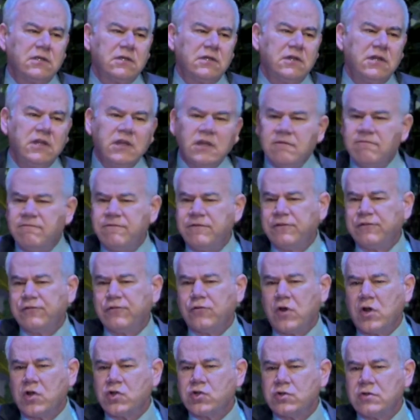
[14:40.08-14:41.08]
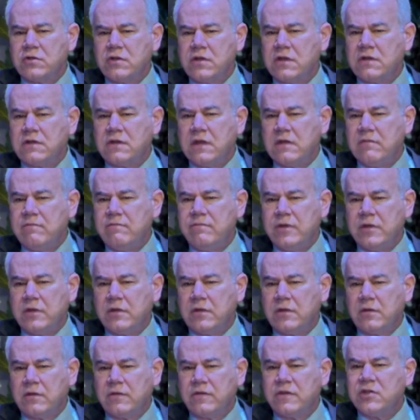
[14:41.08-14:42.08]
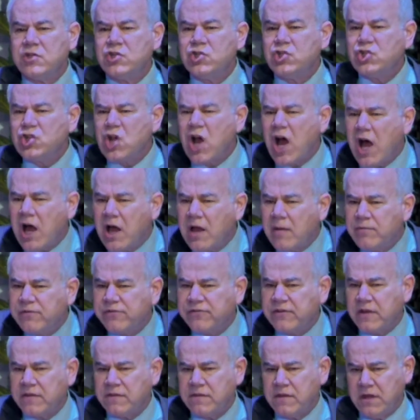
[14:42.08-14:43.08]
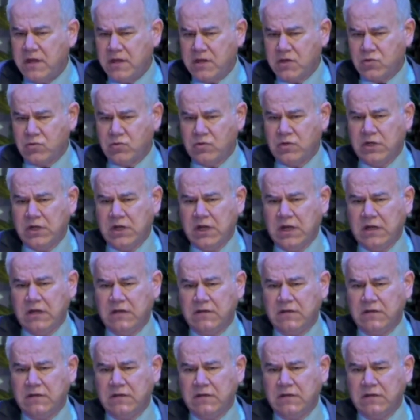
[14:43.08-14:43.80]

The infrastructure that they build, the jobs that they create,